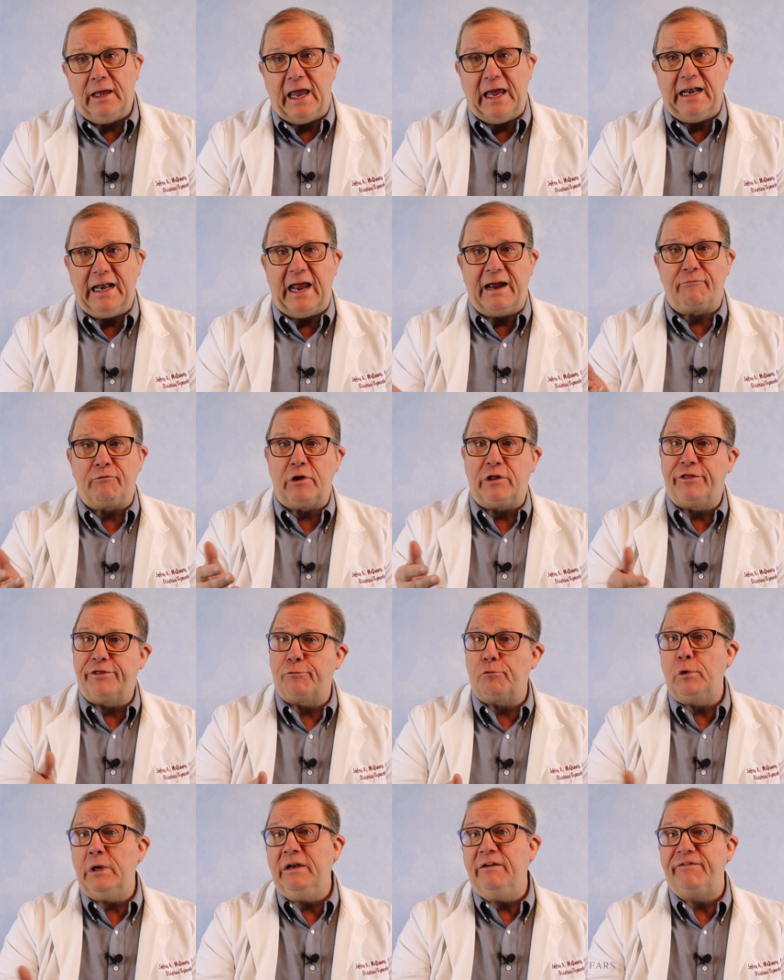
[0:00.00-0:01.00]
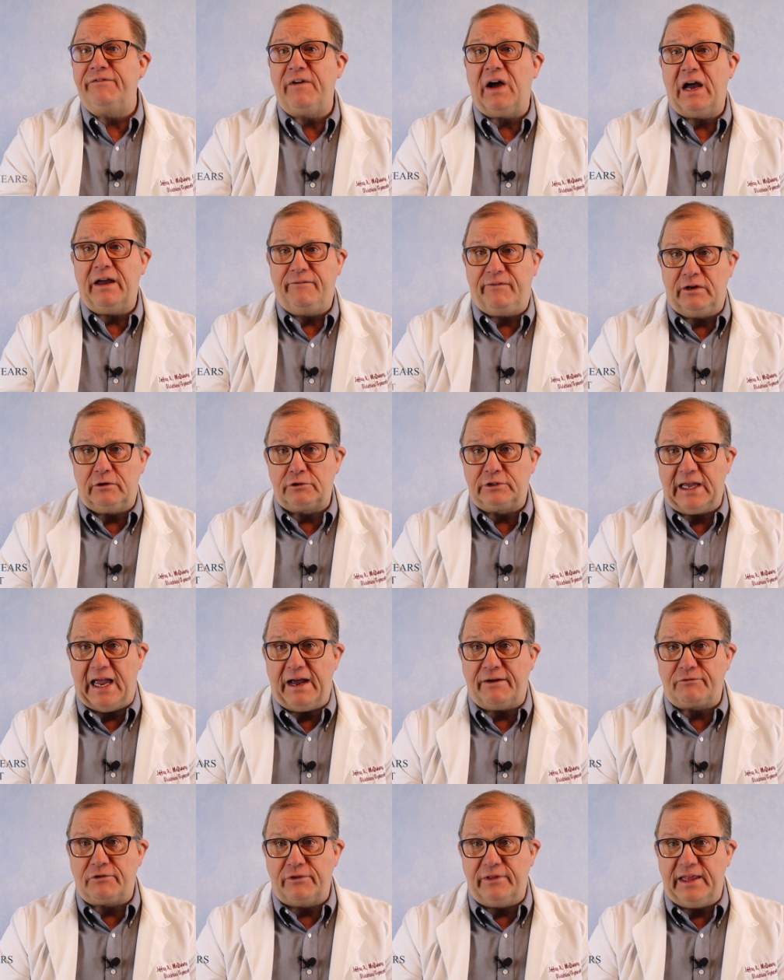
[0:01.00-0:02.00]
and every three to five years
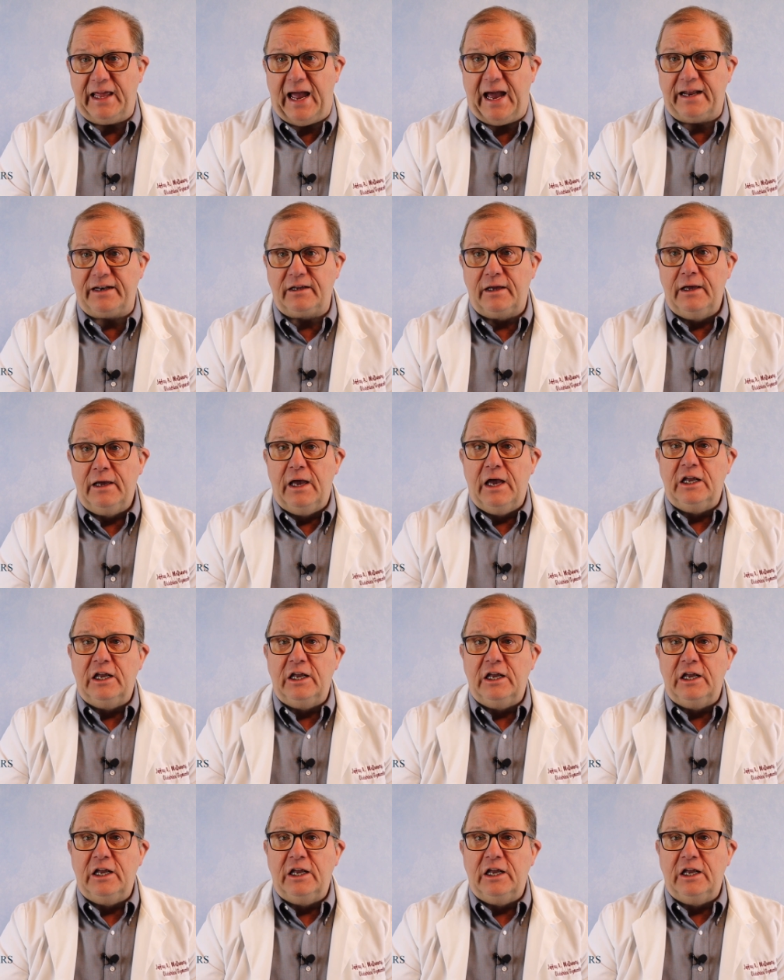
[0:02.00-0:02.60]
after that,